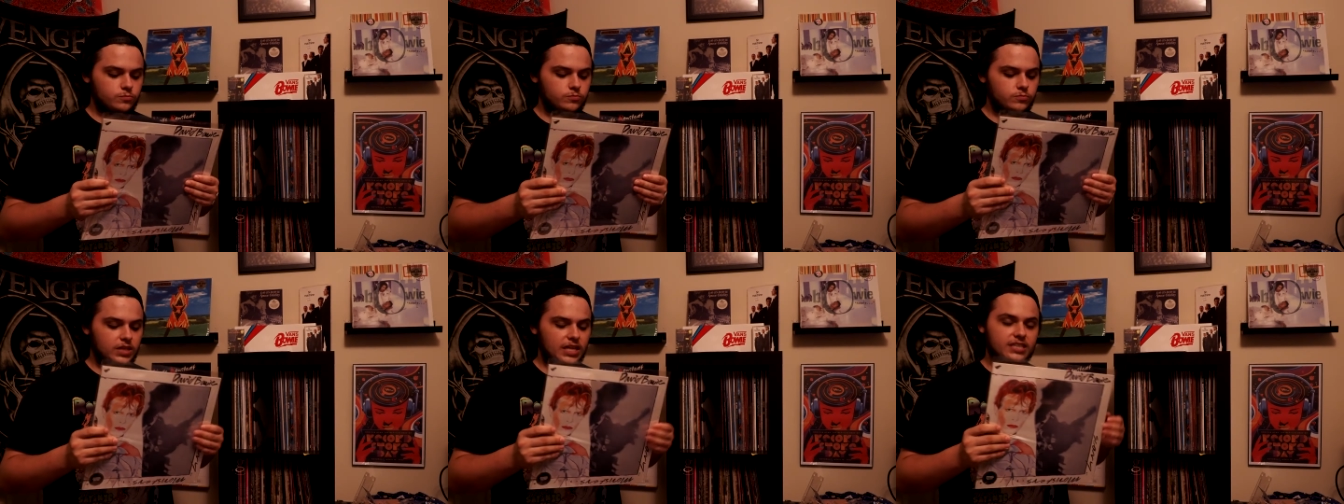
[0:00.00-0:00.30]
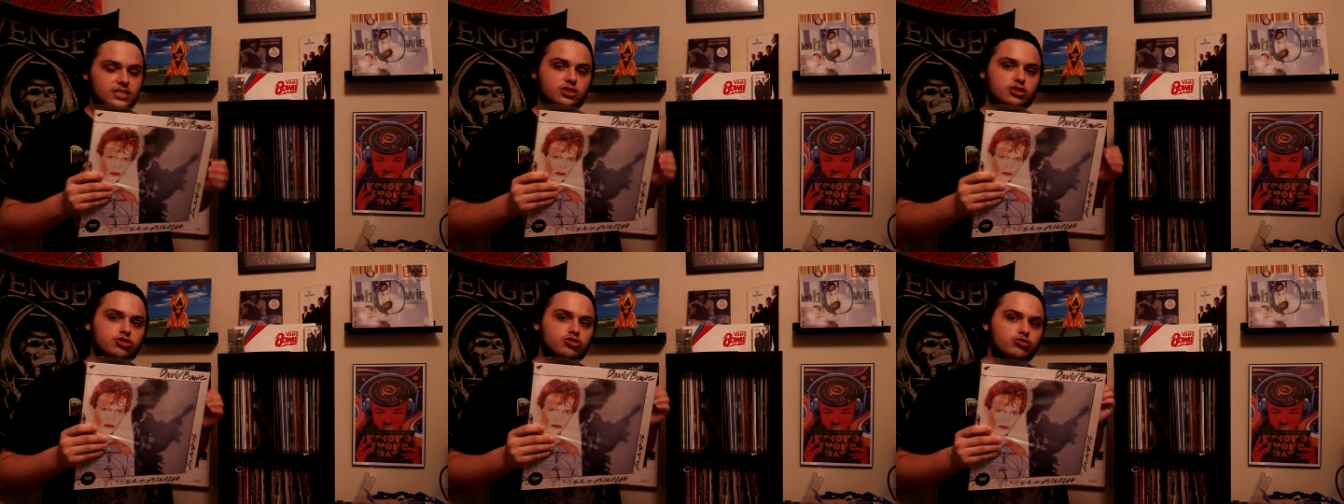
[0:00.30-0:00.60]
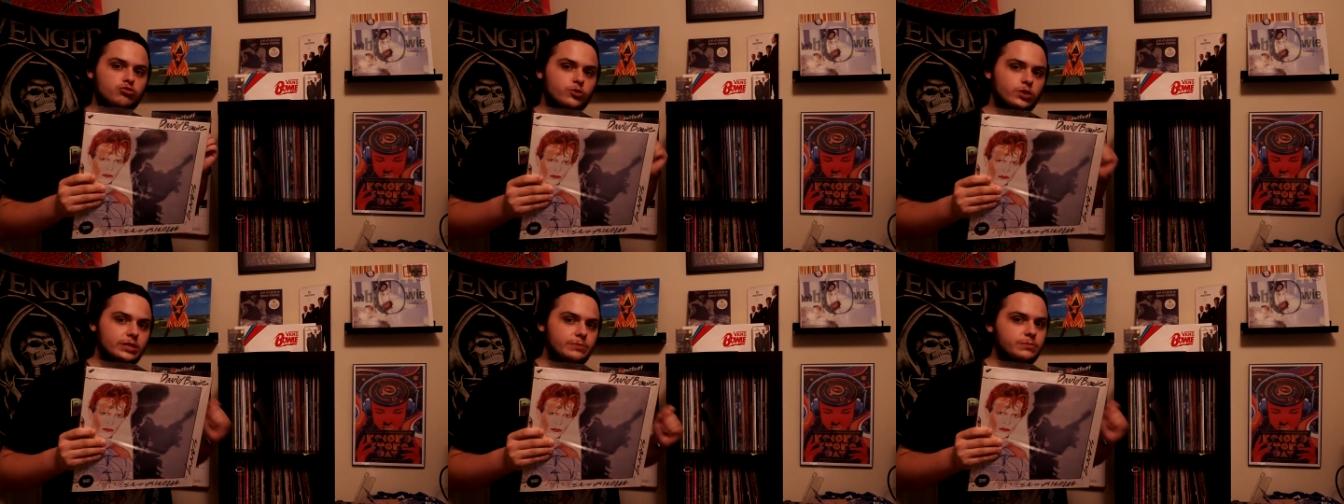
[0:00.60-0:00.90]

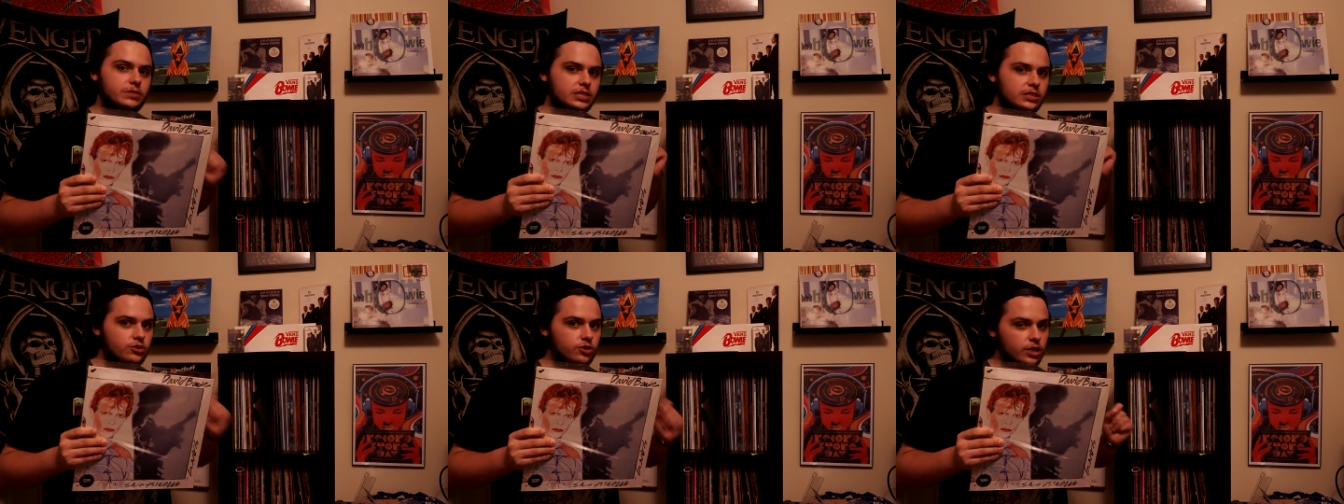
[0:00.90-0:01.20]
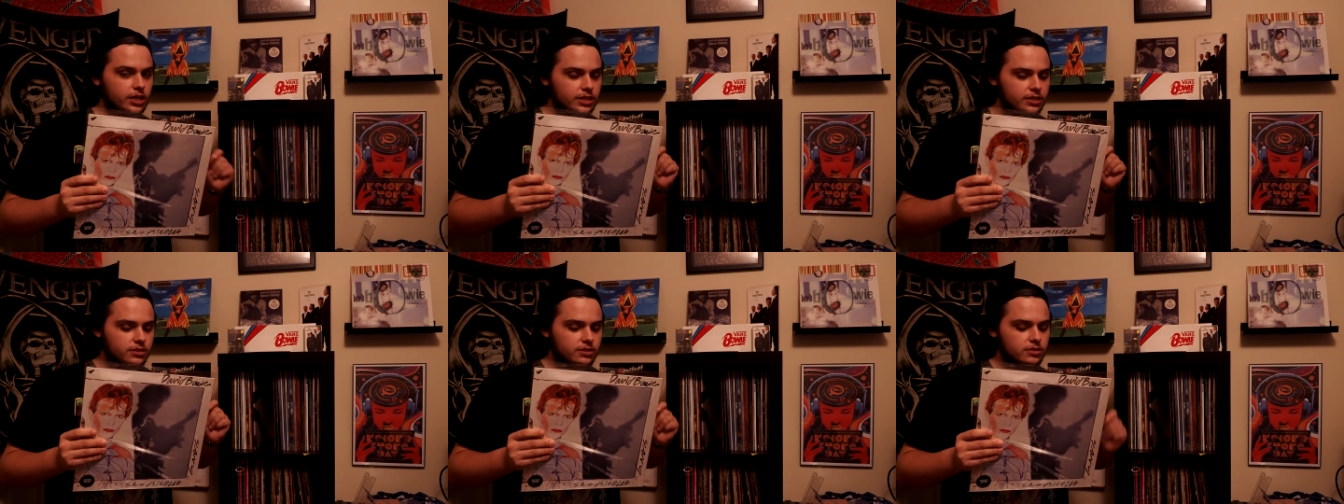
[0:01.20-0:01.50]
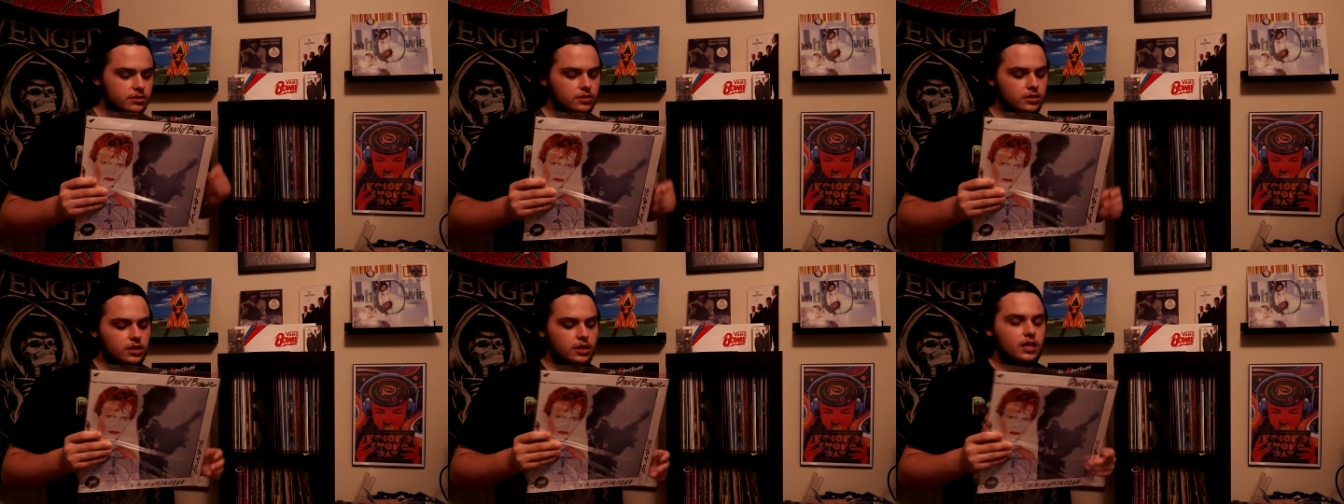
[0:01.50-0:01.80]
extremely great.
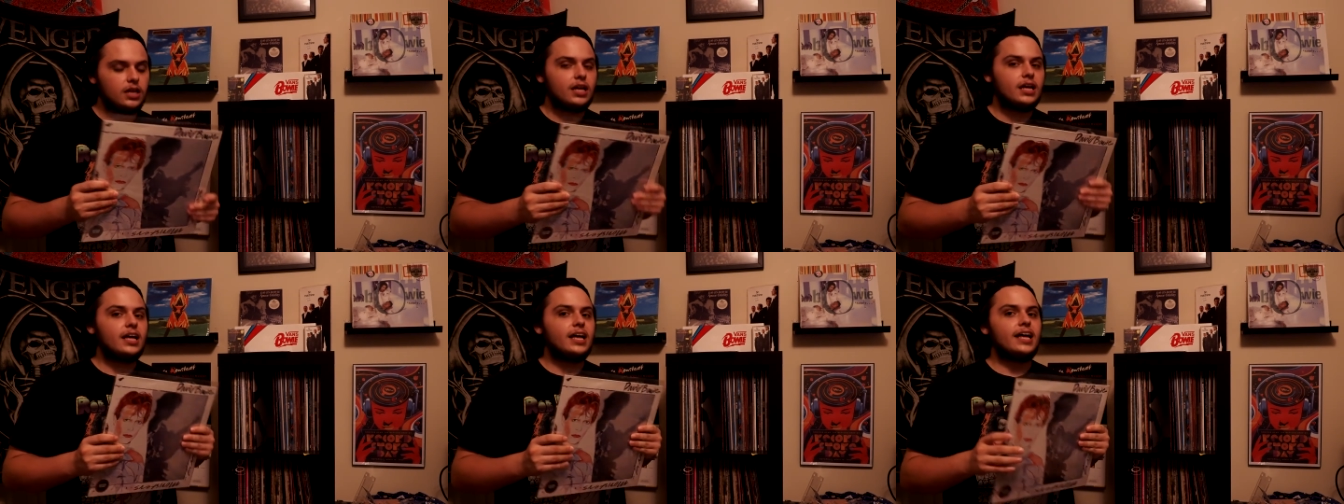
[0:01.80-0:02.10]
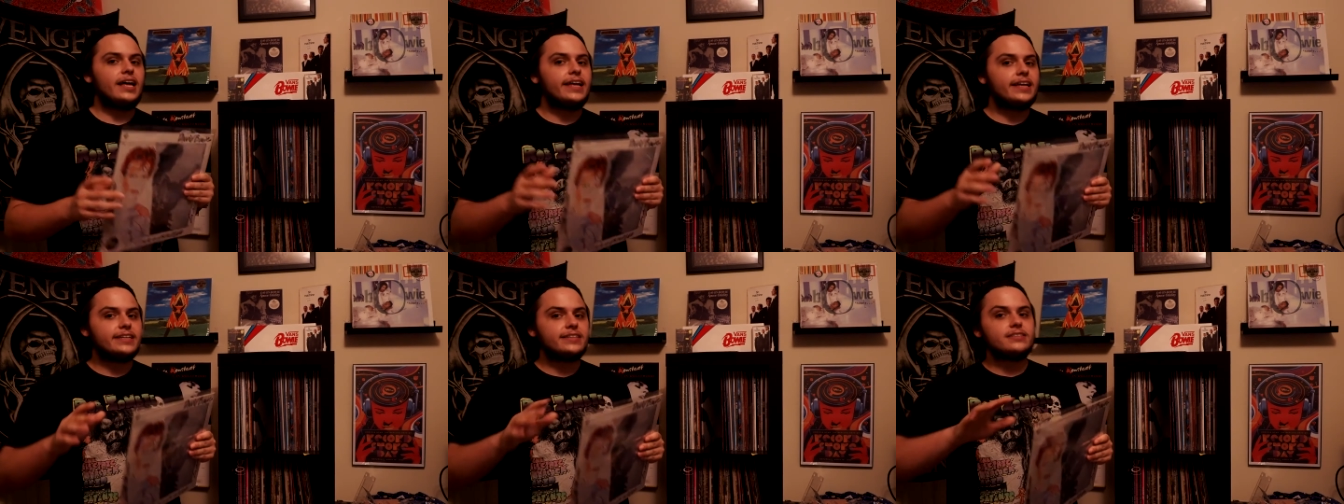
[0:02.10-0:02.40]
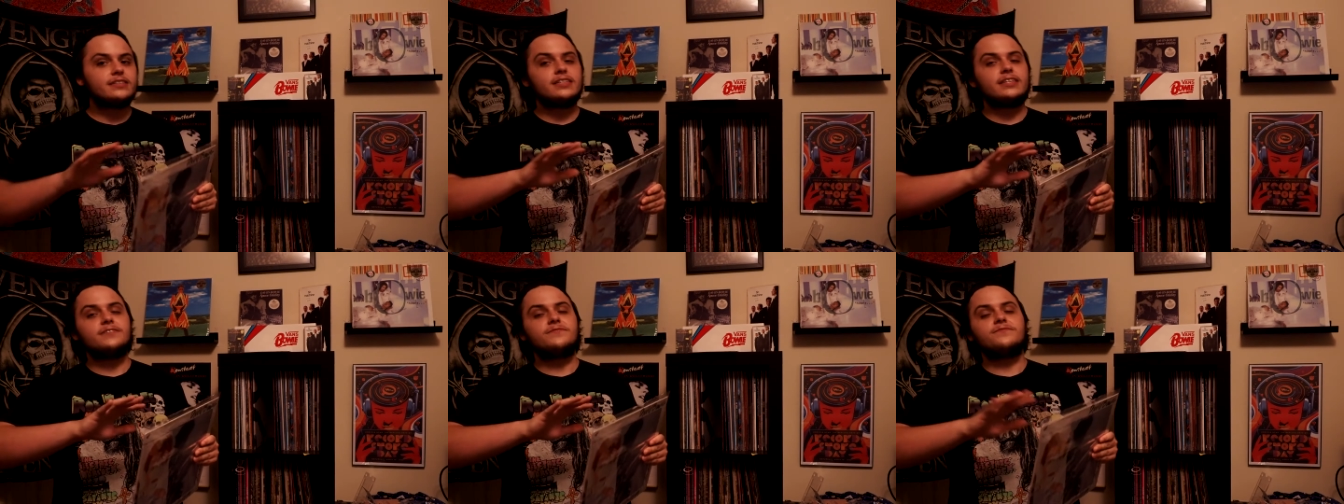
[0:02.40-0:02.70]

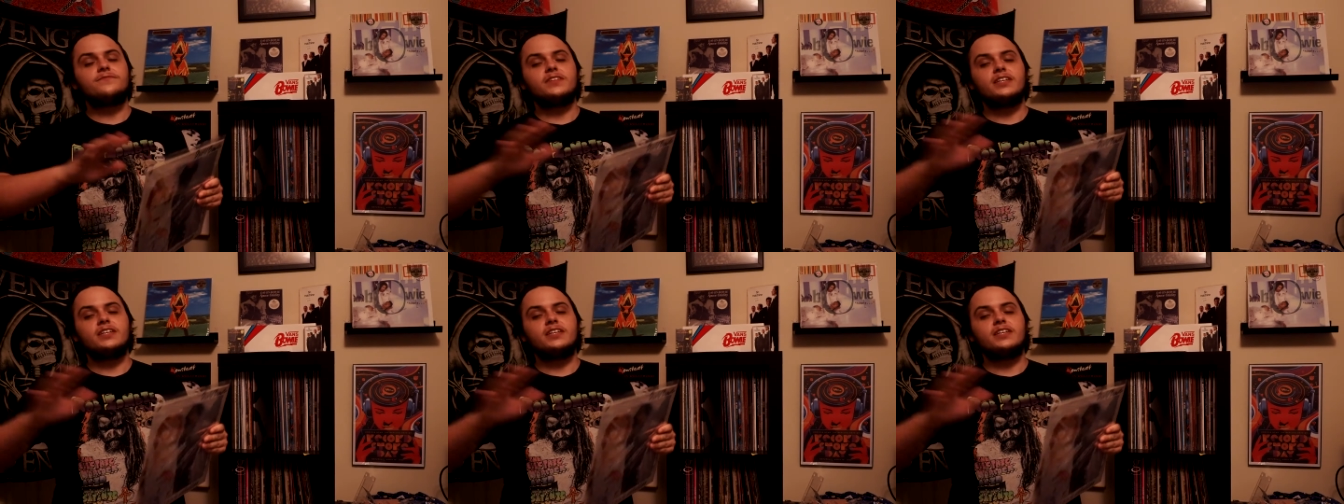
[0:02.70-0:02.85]
And if